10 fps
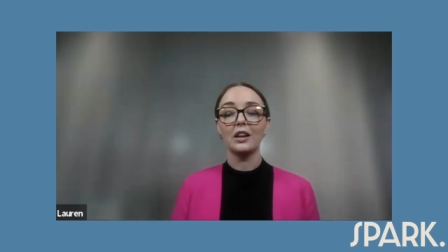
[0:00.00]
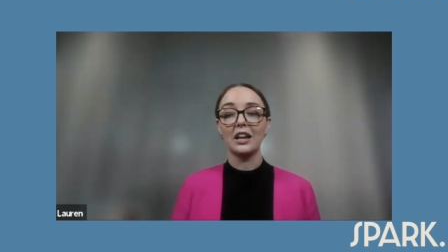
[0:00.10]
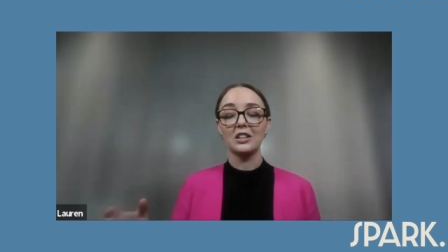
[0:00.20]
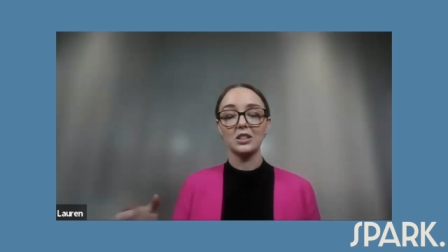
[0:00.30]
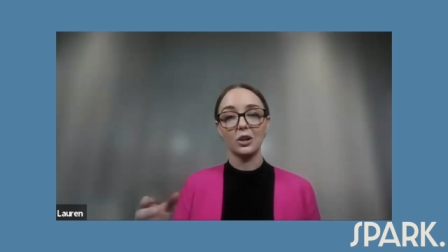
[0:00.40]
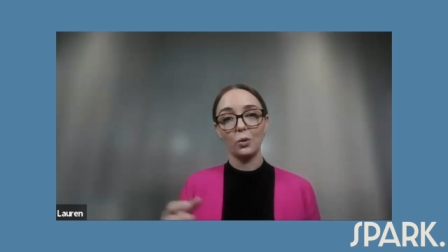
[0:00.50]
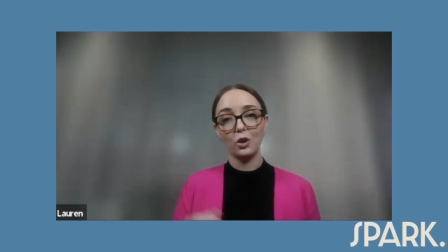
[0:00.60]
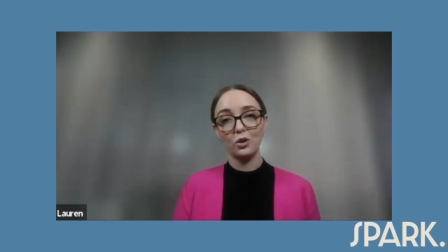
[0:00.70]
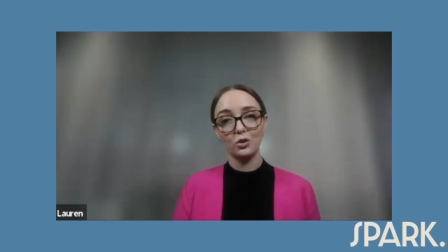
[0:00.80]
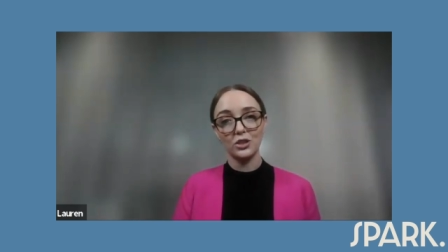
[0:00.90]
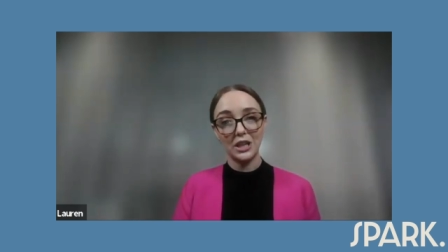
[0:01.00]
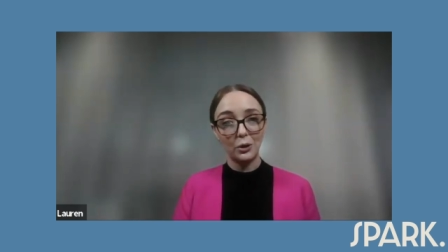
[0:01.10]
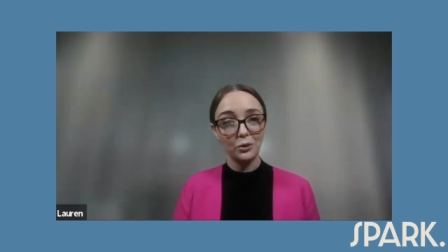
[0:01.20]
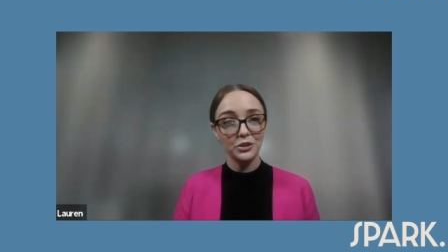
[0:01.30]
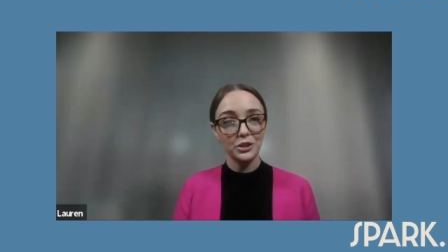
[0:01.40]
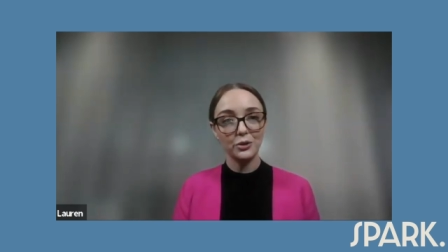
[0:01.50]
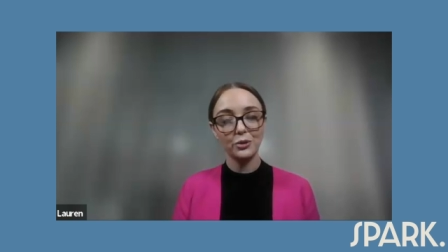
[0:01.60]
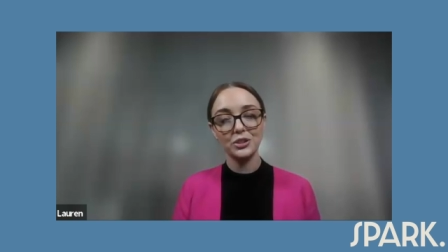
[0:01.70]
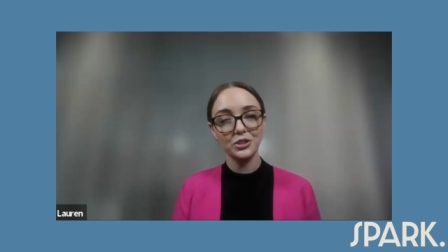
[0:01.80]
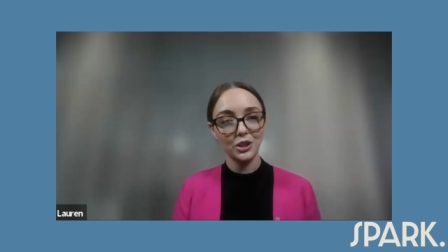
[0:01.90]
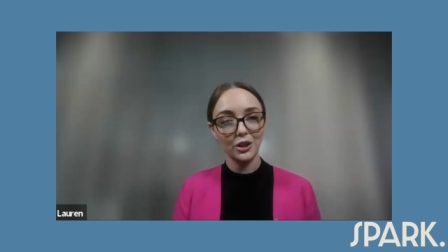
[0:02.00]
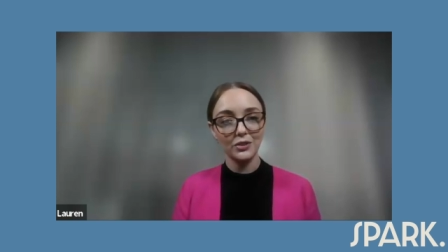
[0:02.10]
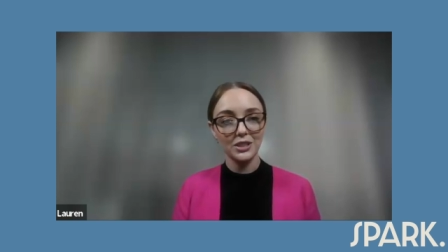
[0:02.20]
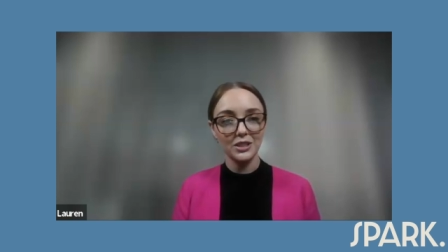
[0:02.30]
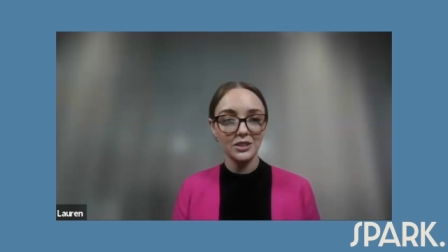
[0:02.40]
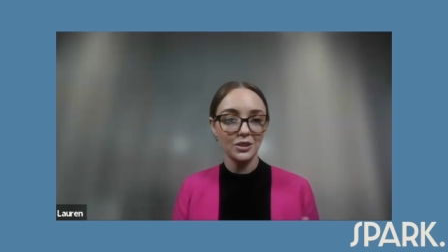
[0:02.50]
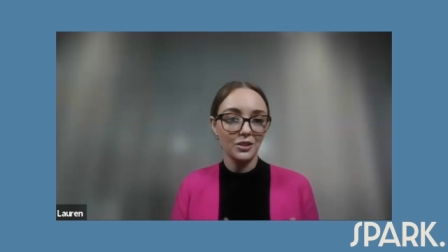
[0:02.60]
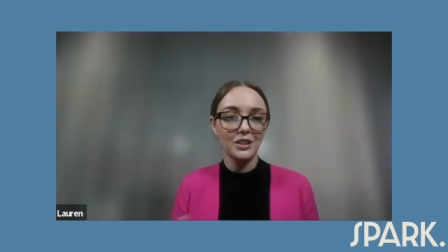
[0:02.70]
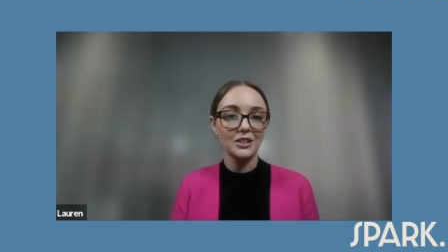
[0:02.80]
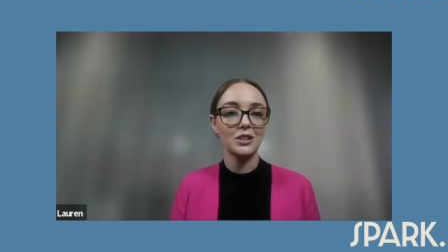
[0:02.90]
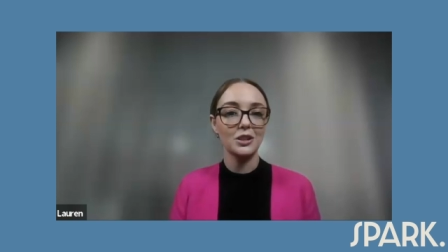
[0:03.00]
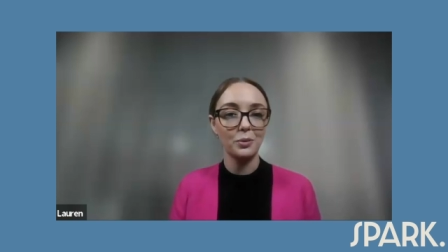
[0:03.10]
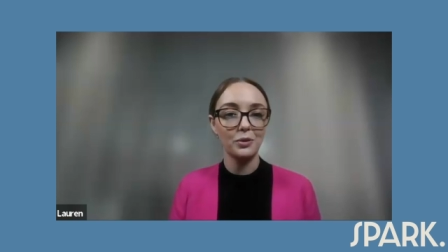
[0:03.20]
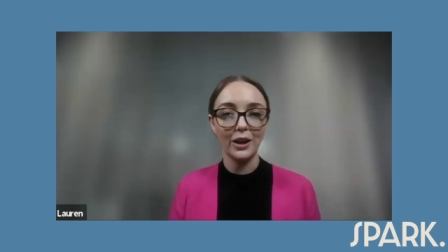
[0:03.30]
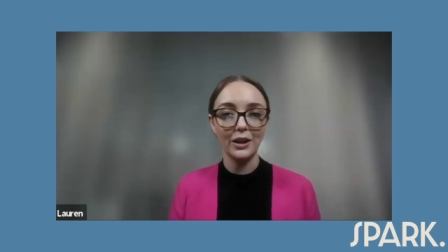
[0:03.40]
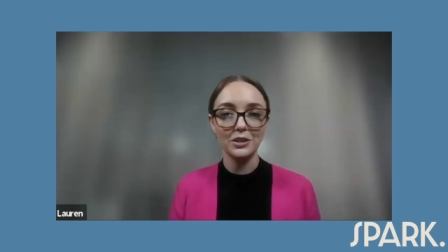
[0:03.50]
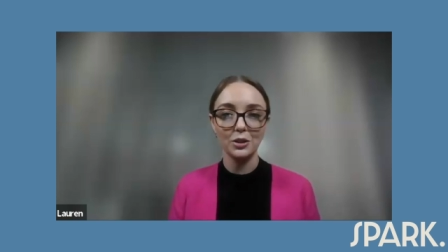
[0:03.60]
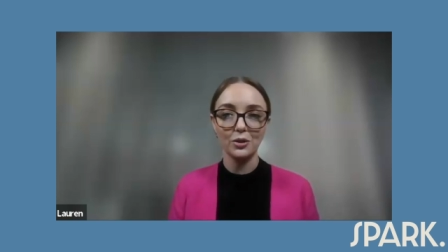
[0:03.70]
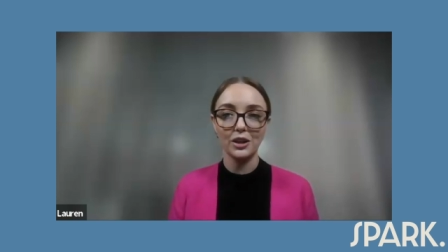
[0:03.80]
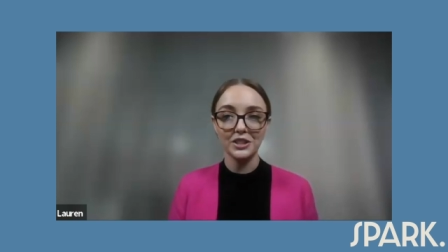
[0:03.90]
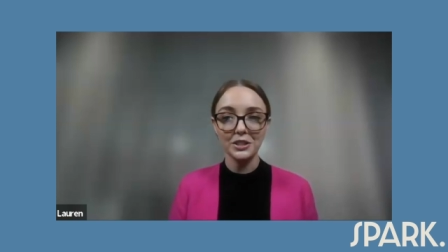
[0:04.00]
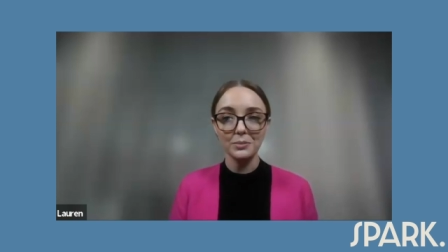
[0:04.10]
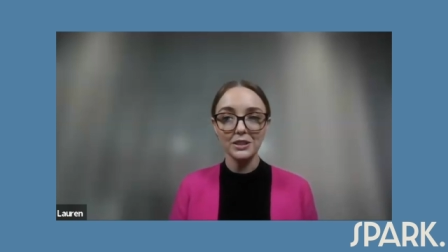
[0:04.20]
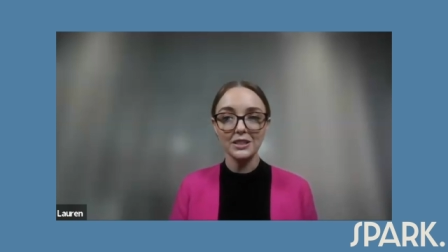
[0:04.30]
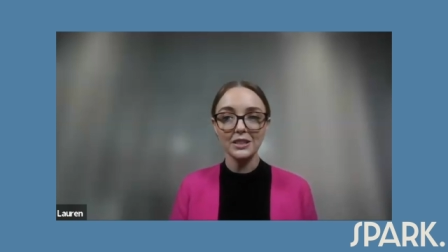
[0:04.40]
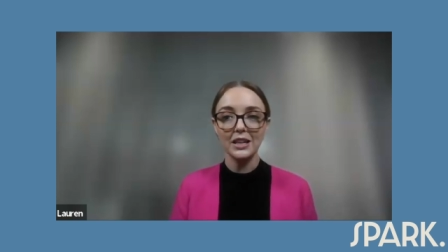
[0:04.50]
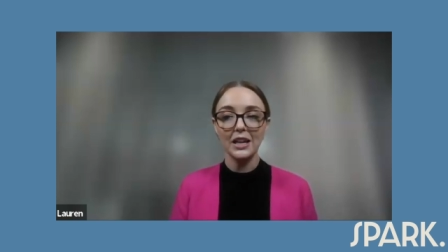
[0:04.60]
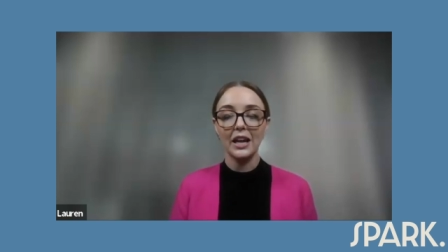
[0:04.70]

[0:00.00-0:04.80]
enter what you sell, so your goods and services, so the things that you provide to your customers,